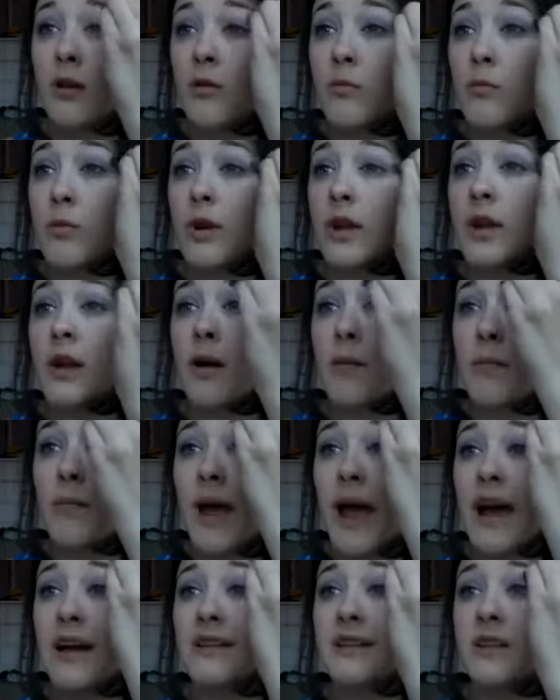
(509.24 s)
bring it up
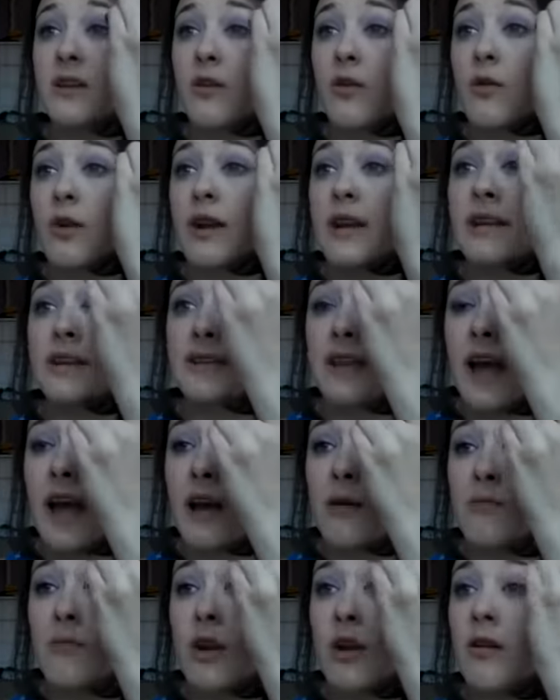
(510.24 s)
past the crease.
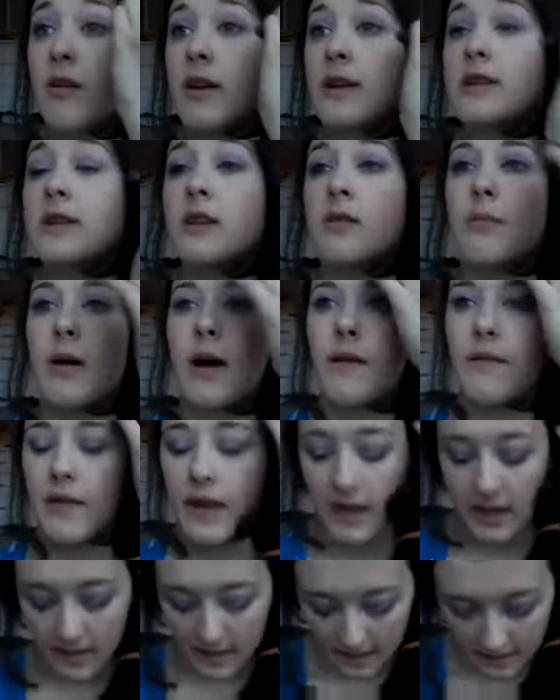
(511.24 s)
I'm not crazy about
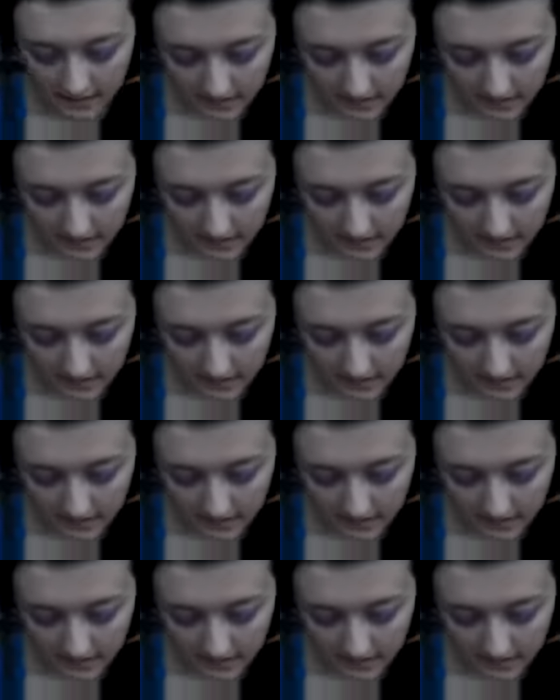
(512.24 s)
that.